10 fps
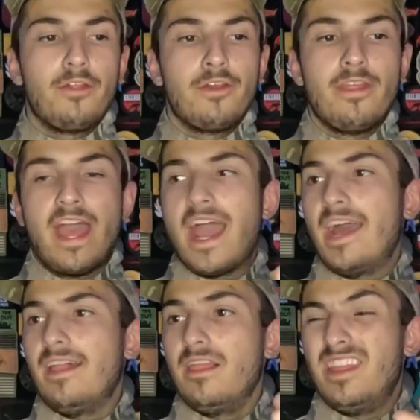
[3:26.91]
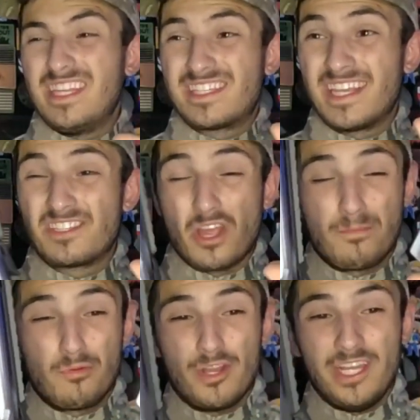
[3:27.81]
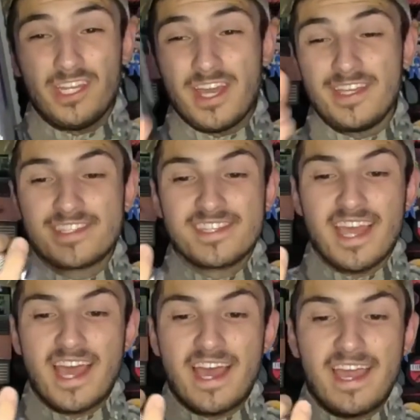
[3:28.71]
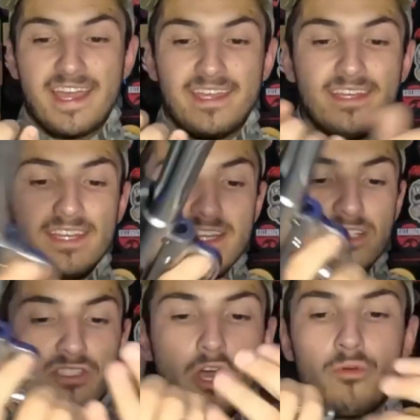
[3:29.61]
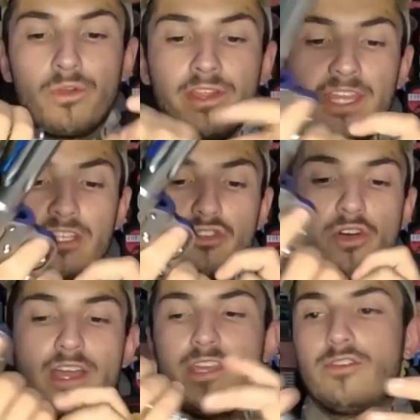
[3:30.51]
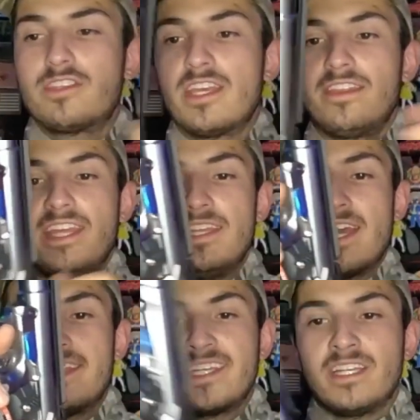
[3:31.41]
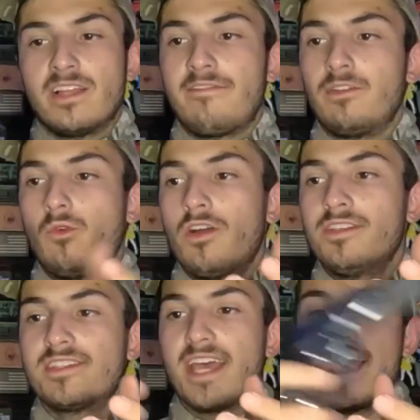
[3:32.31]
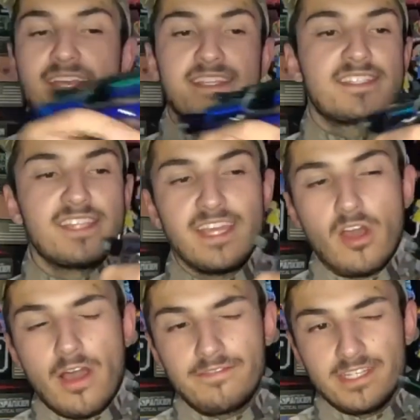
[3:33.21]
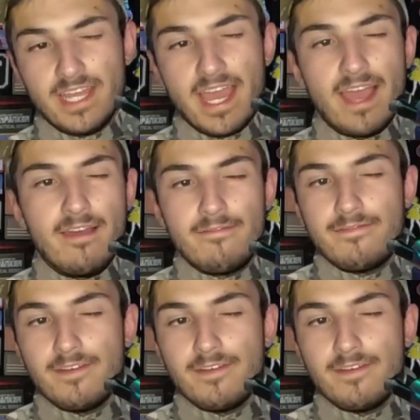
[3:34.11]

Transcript: than that, these things are pretty nice. I don't really enjoy using the 1911 ones as they often have